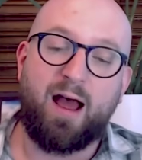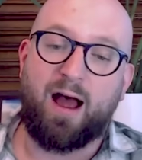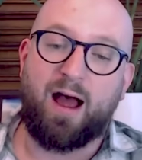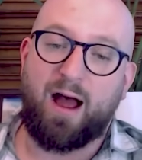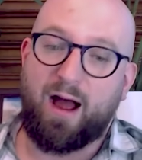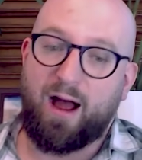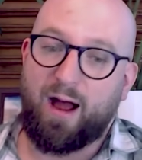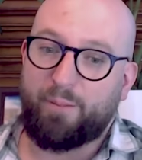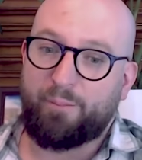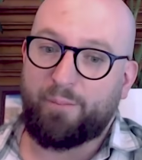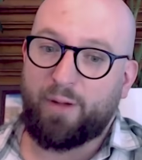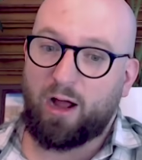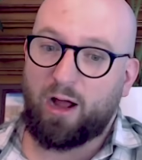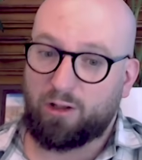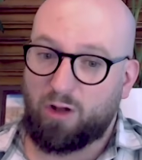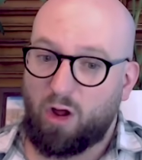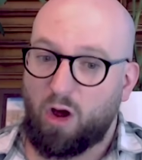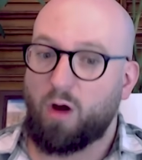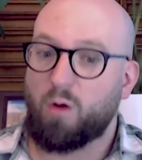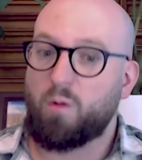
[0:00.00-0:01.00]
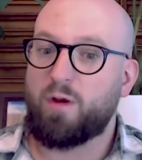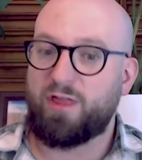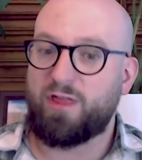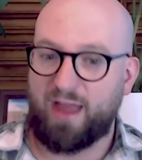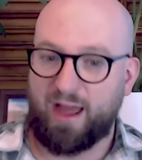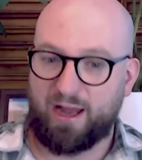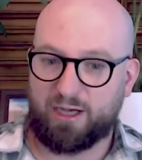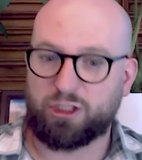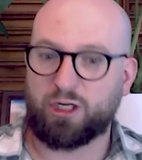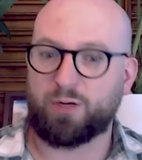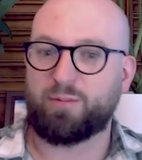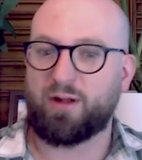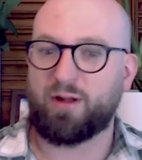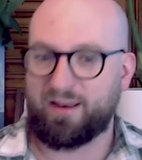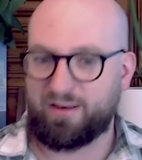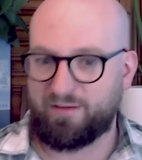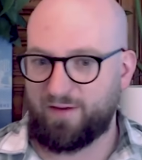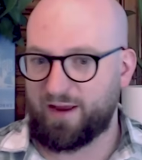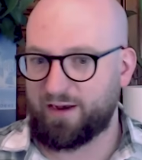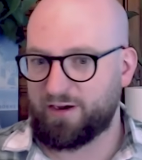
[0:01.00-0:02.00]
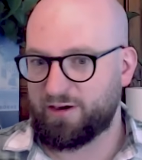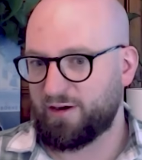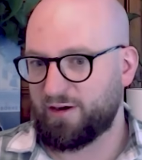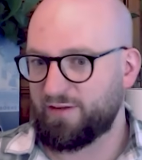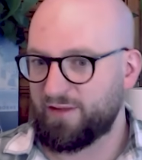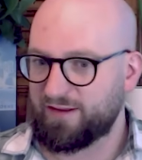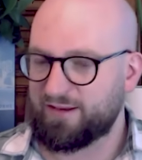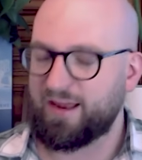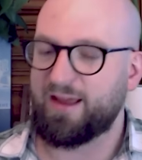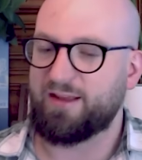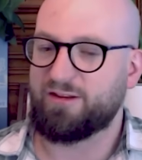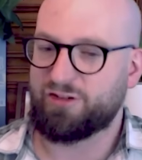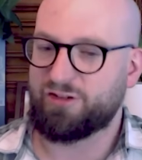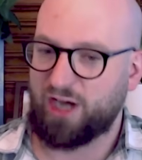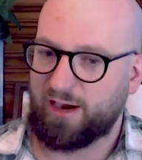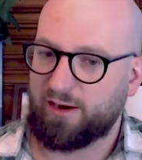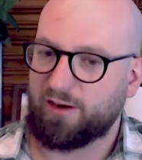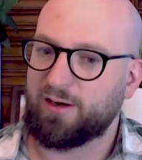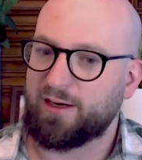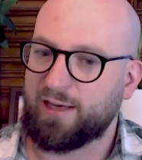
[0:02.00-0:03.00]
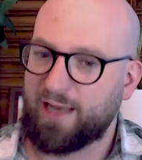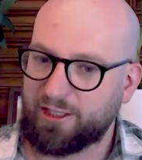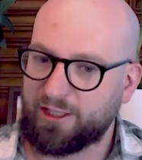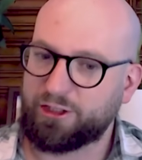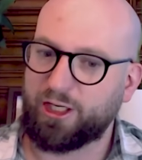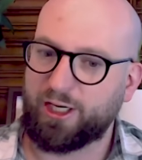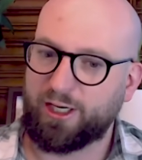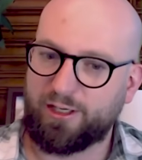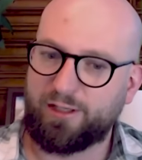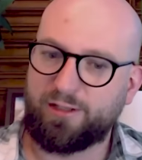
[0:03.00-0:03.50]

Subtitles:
along with the NSSS vendor, in this case General Electric.